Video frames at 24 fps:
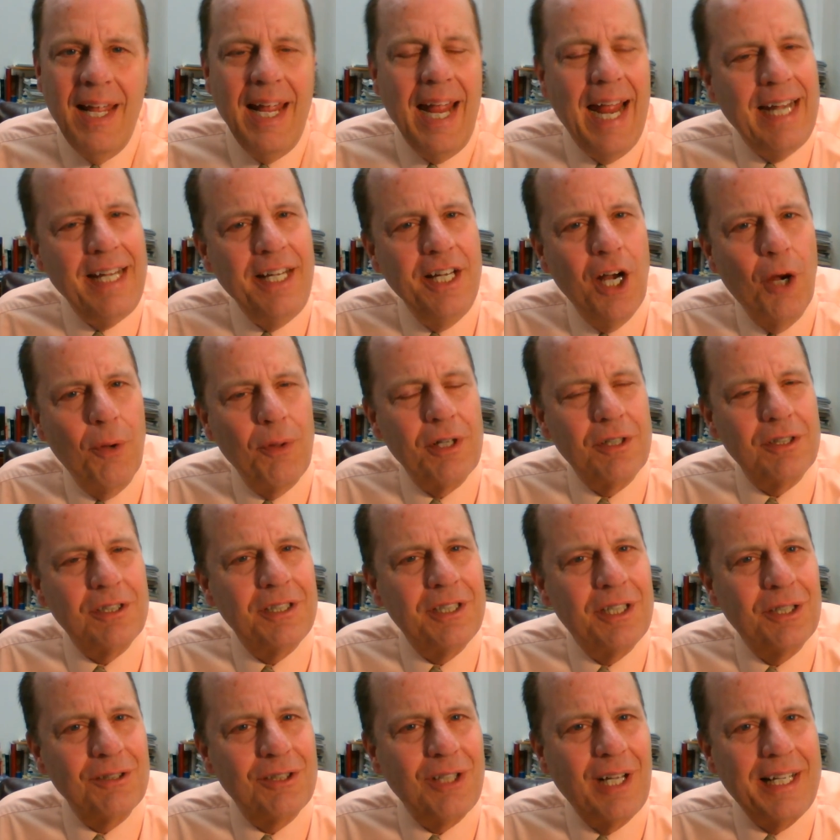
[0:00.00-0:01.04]
And you know,
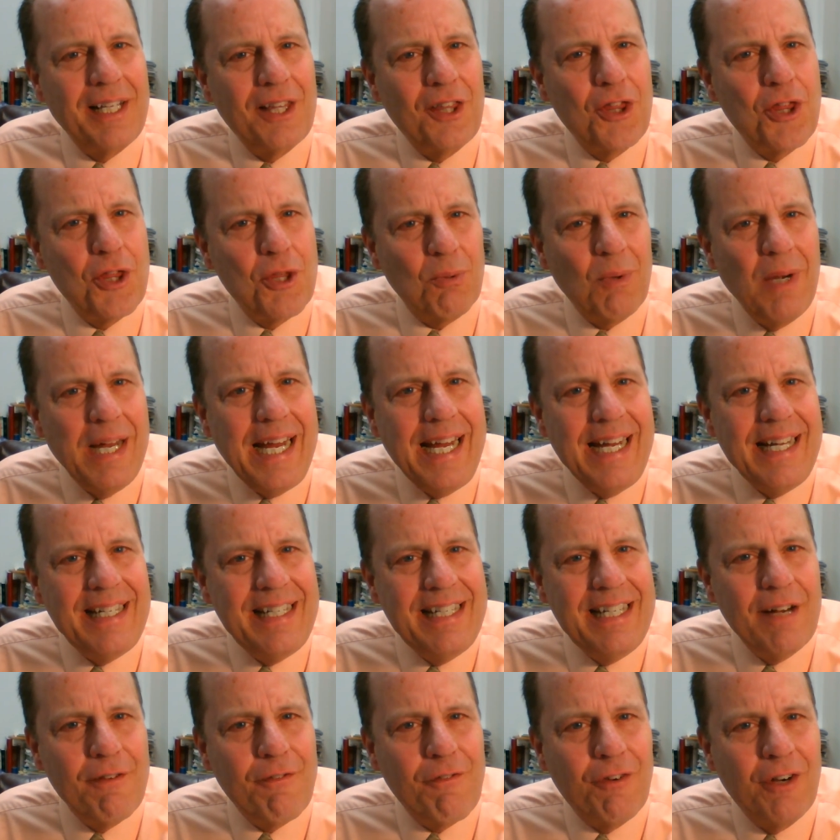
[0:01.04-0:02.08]
there's like three
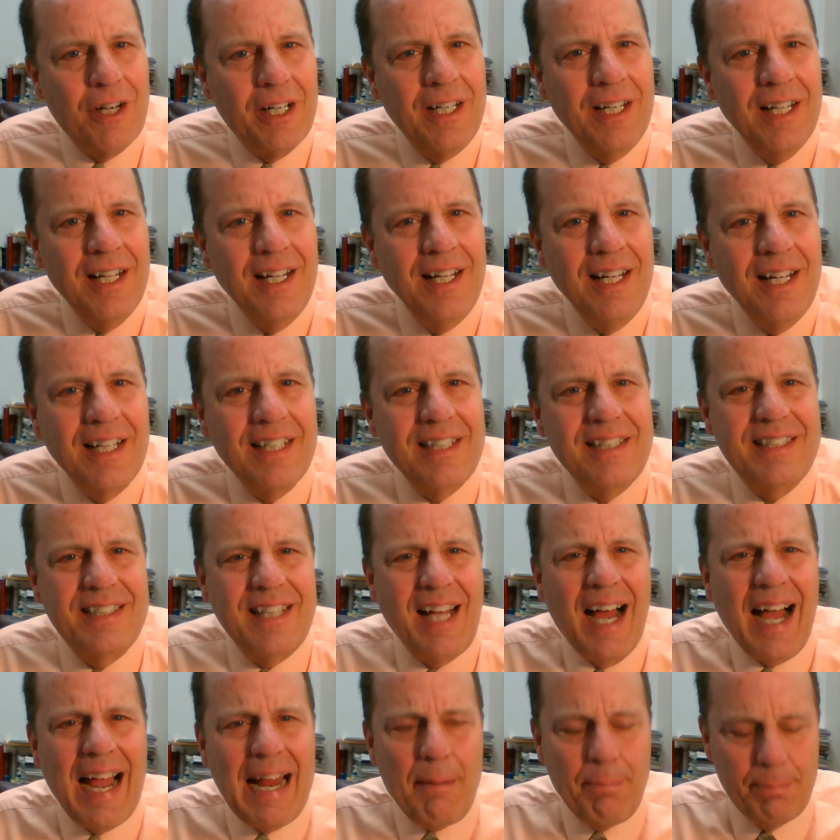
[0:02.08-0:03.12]
different
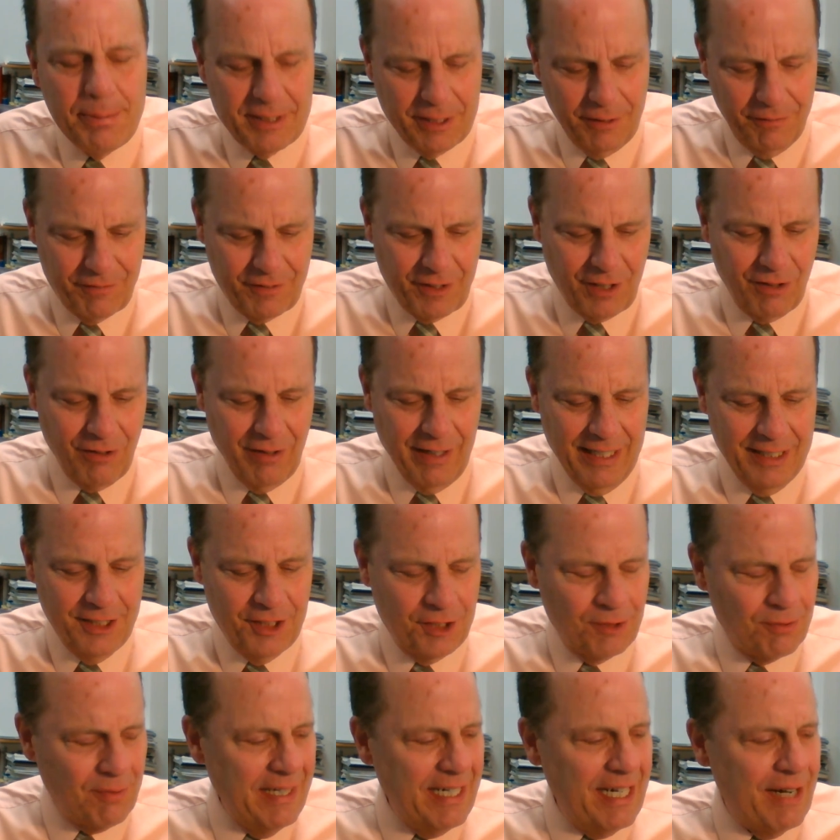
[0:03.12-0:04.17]
types of courage,
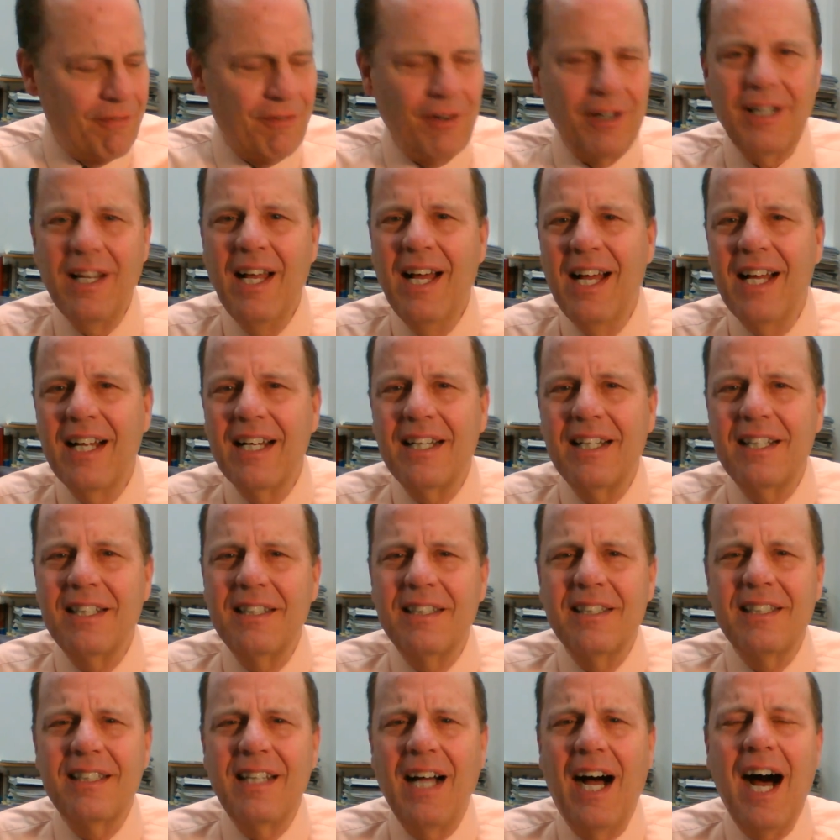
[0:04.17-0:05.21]
three different
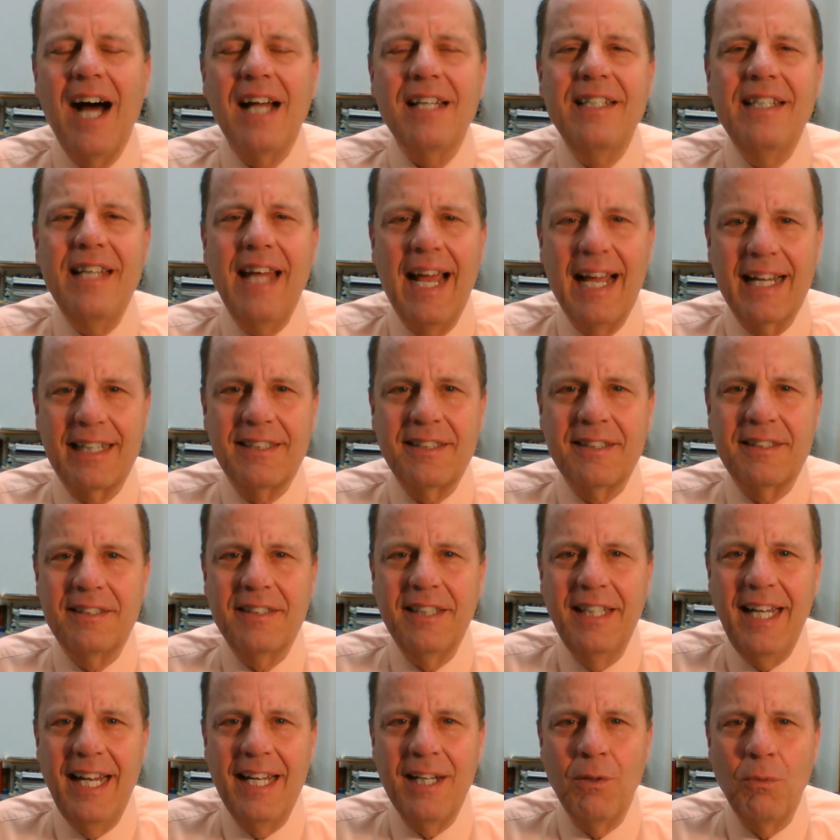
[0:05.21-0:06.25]
contexts
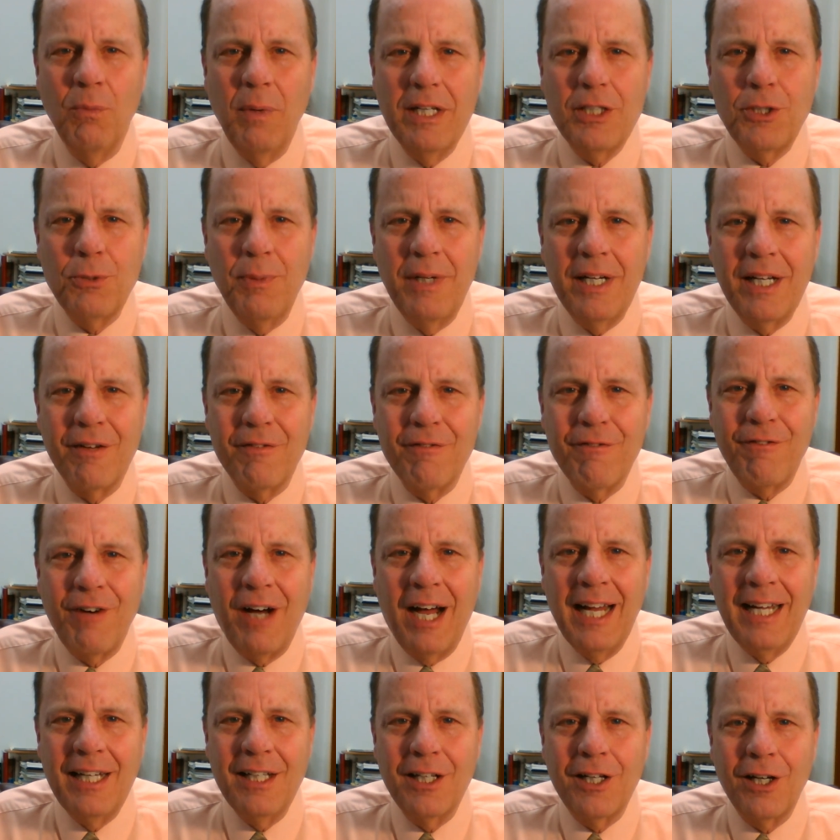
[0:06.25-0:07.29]
in which we can
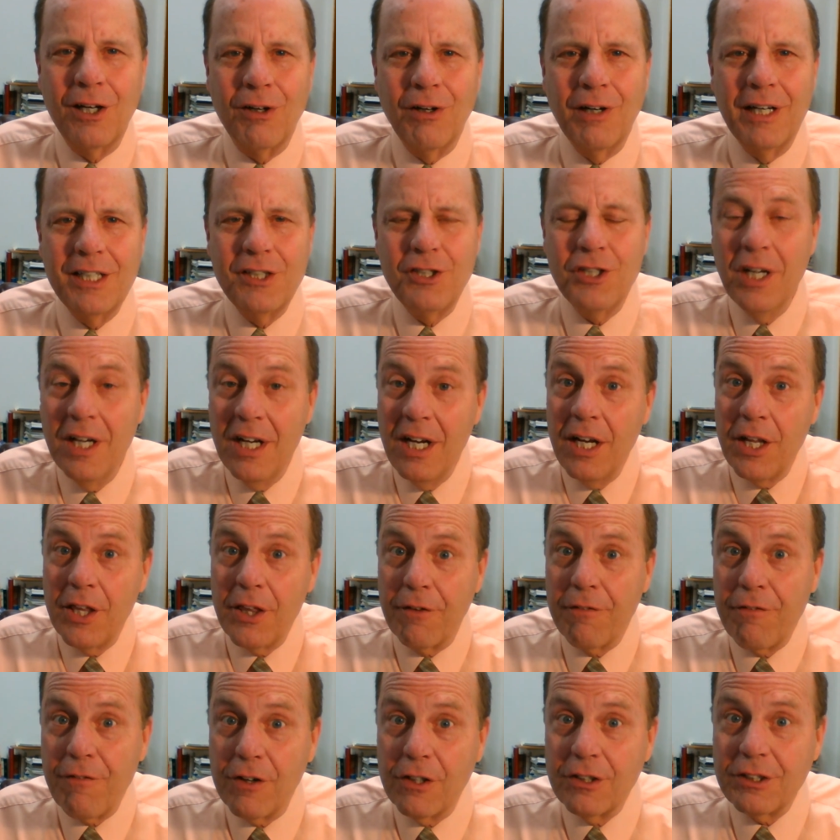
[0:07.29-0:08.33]
find courage. The
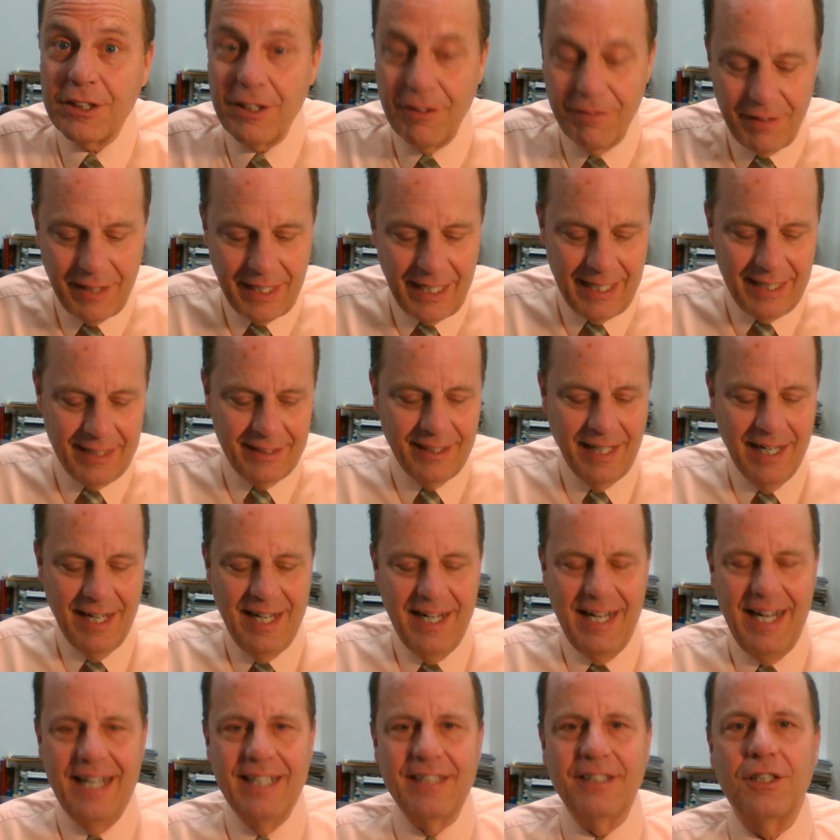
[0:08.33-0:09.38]
first of these
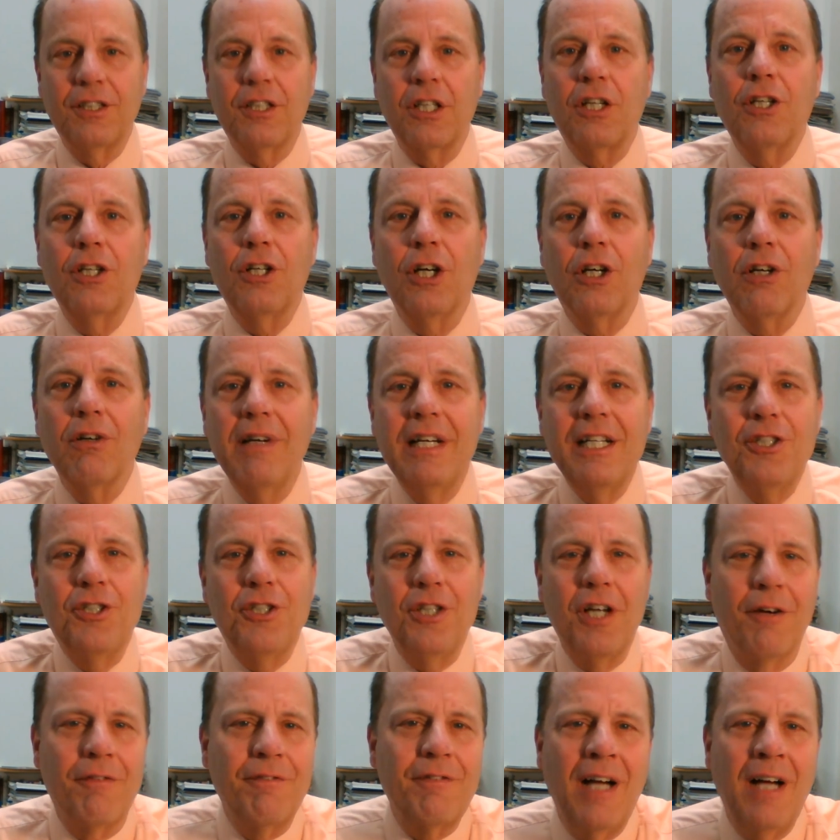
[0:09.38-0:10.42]
is the courage
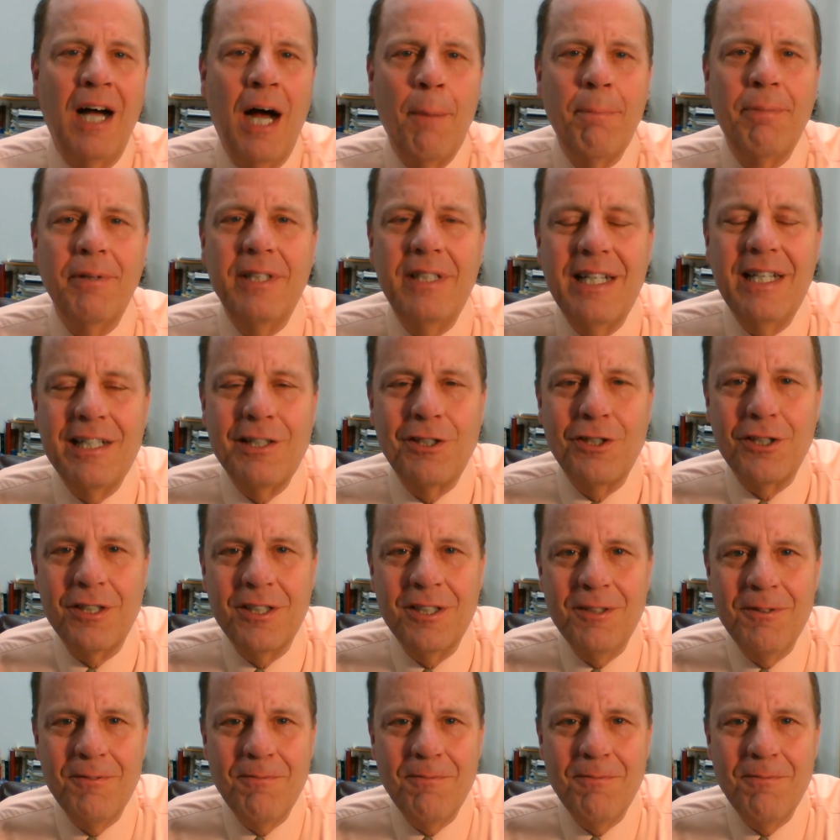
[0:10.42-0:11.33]
of competition.